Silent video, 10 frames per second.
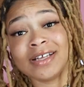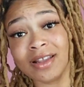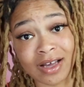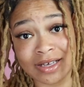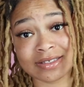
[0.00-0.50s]
They're
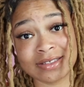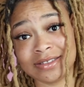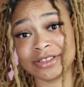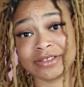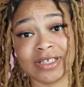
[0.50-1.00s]
lock
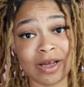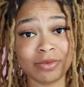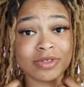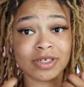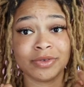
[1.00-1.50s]
extensions. I
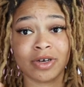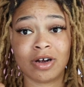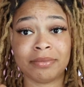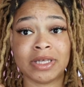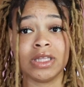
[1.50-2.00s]
will tell you in a
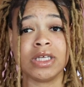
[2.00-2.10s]
heartbeat,